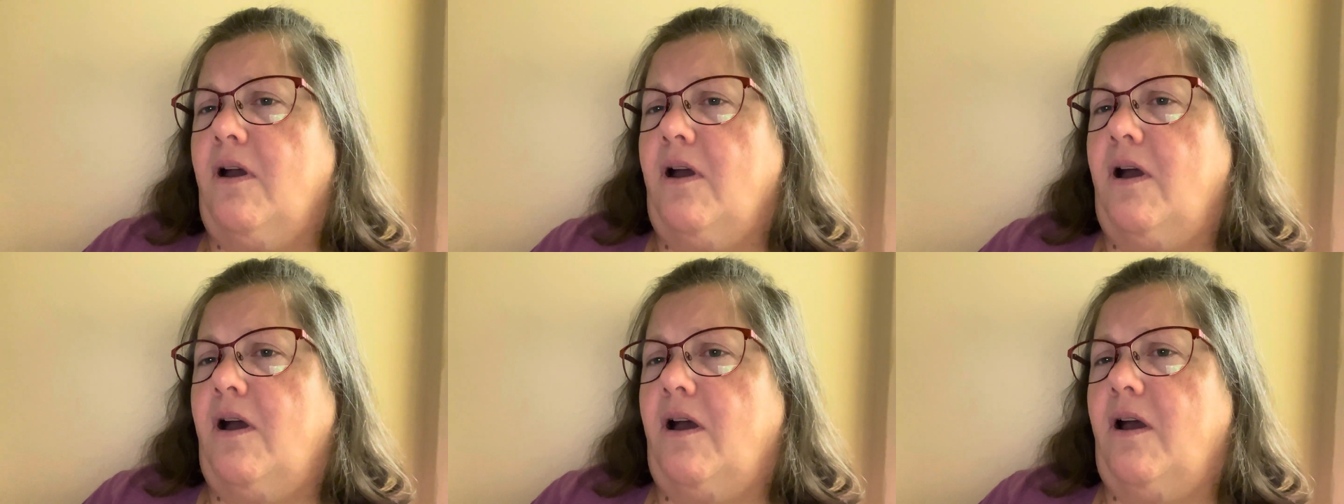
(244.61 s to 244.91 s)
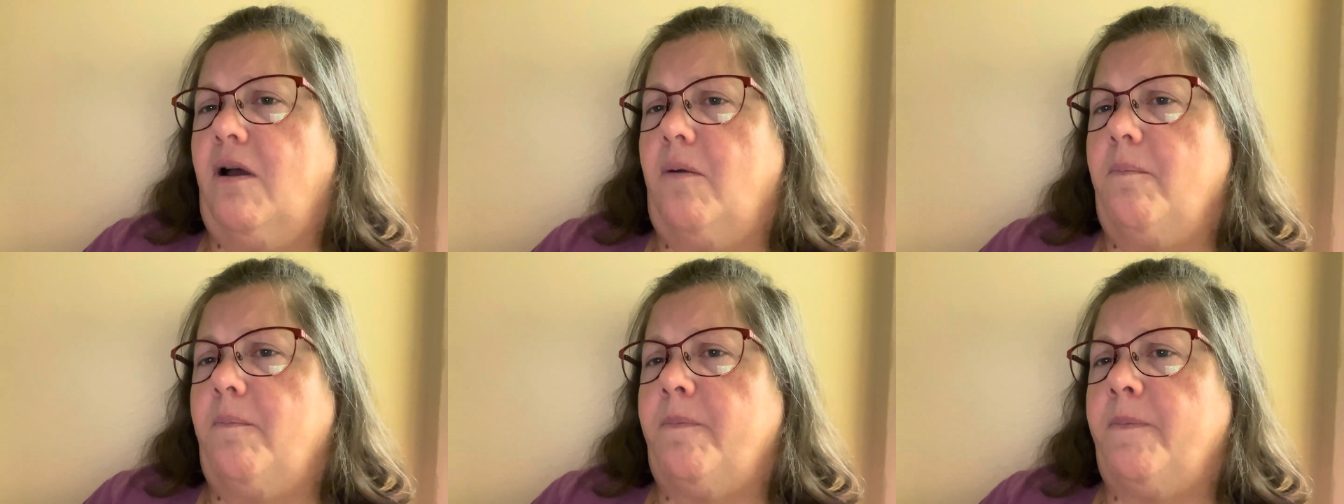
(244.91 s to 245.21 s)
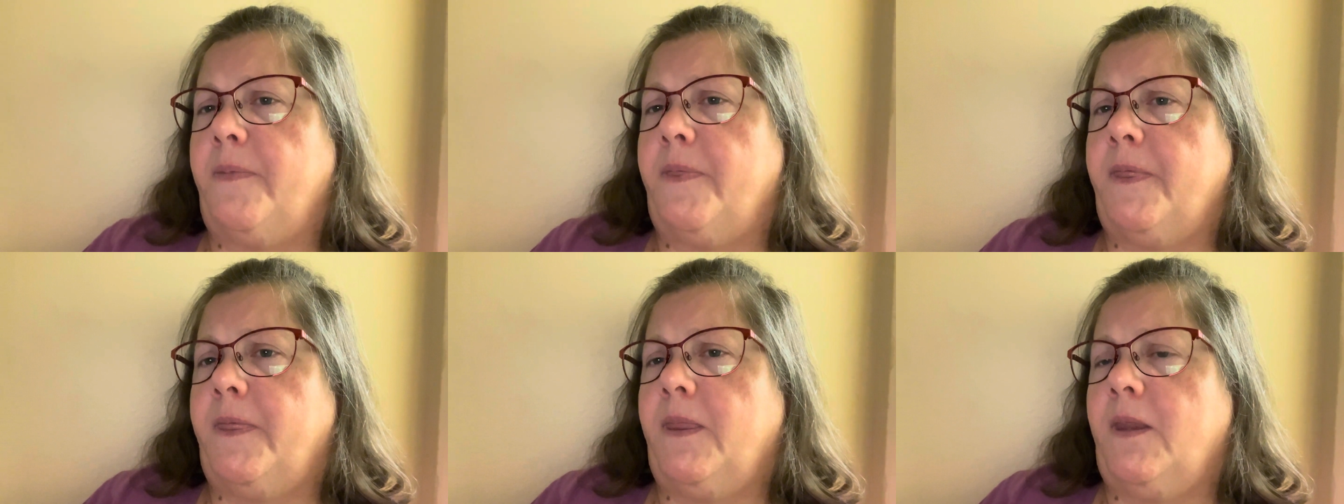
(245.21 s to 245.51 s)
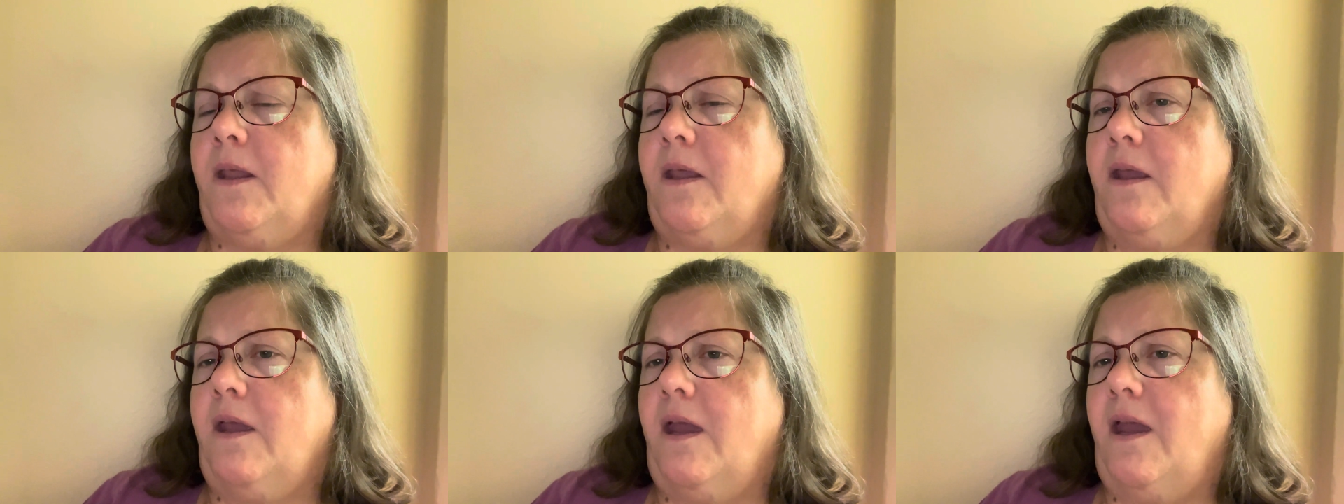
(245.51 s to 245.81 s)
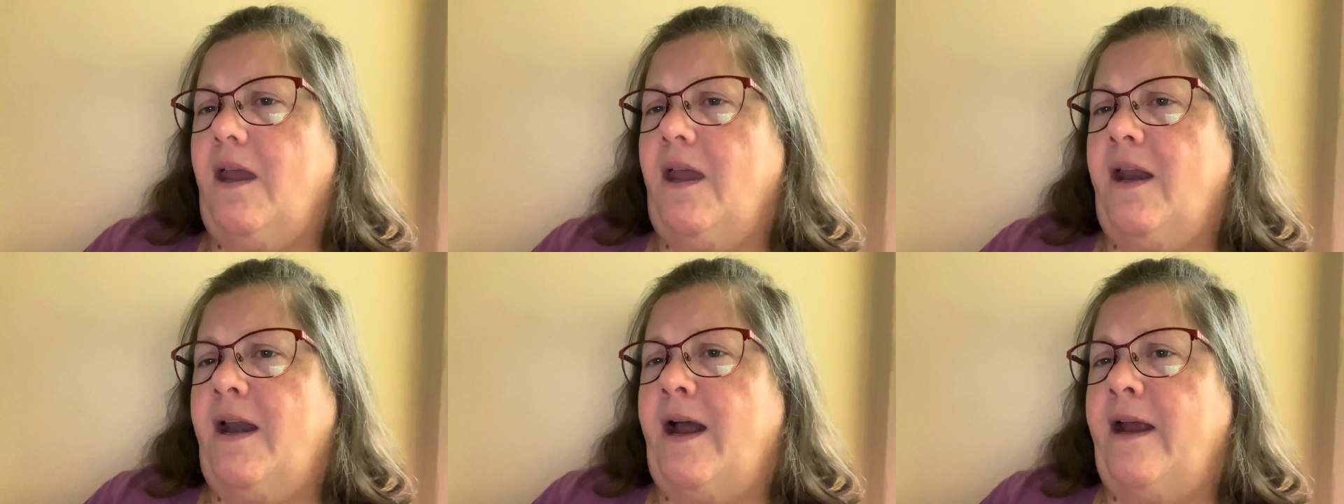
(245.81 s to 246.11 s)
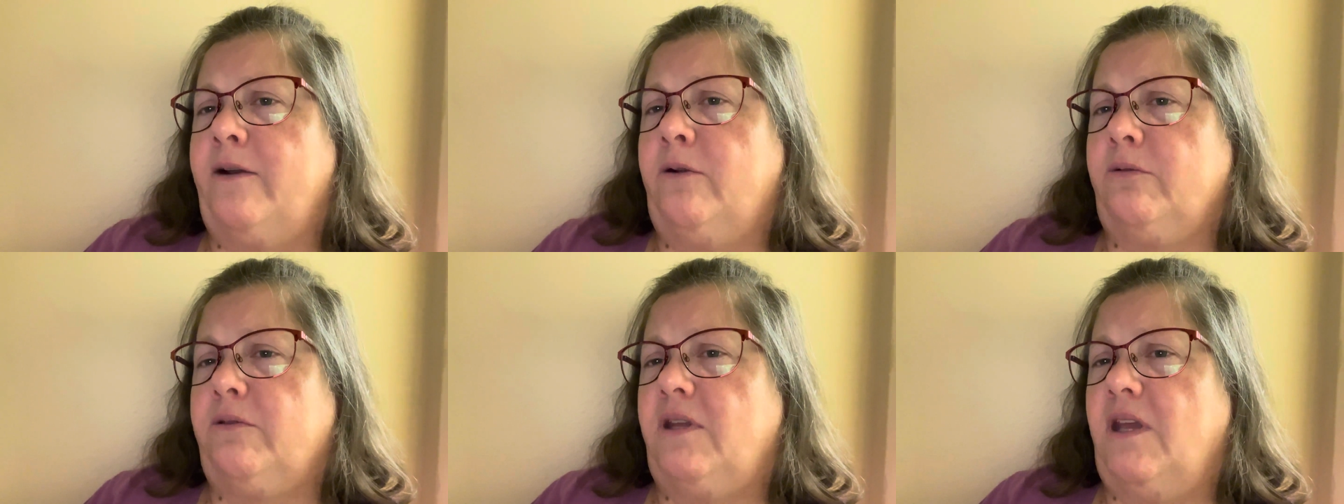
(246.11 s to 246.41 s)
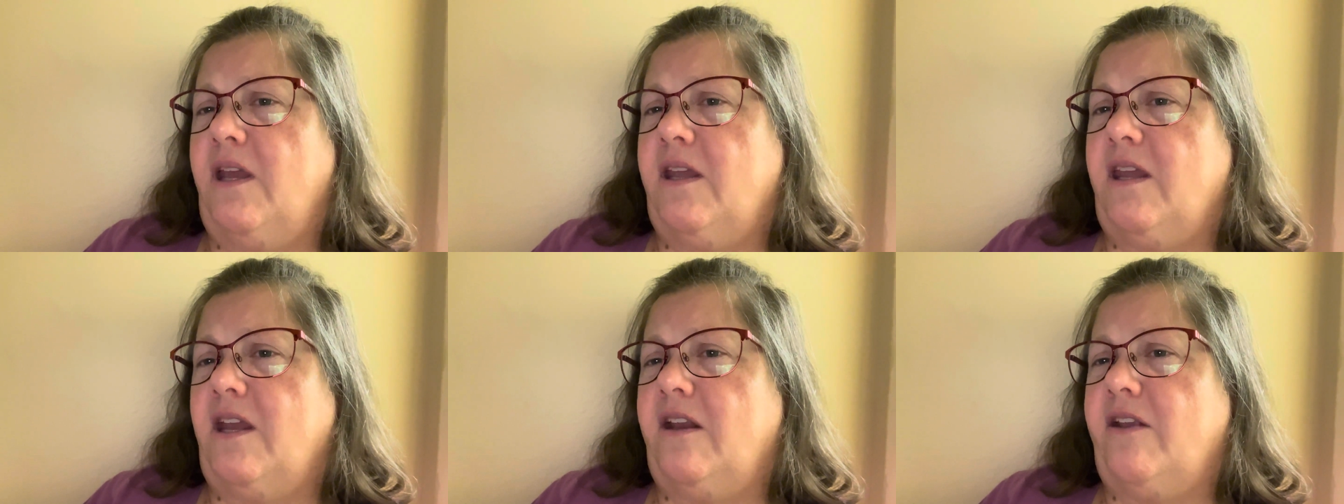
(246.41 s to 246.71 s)
Um, and I don't
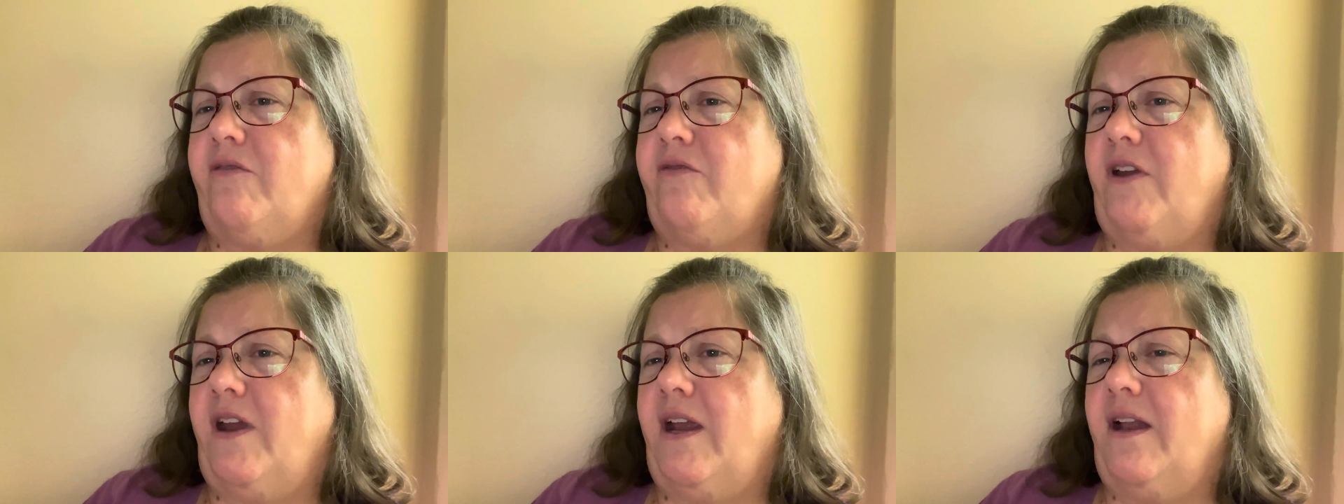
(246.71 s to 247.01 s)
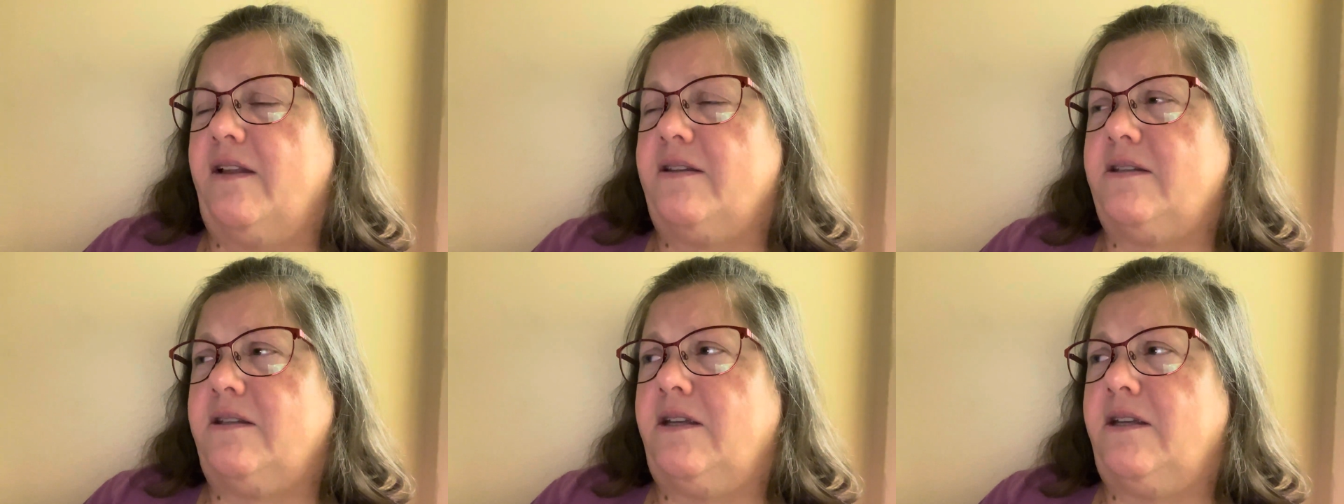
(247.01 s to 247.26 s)
think any fans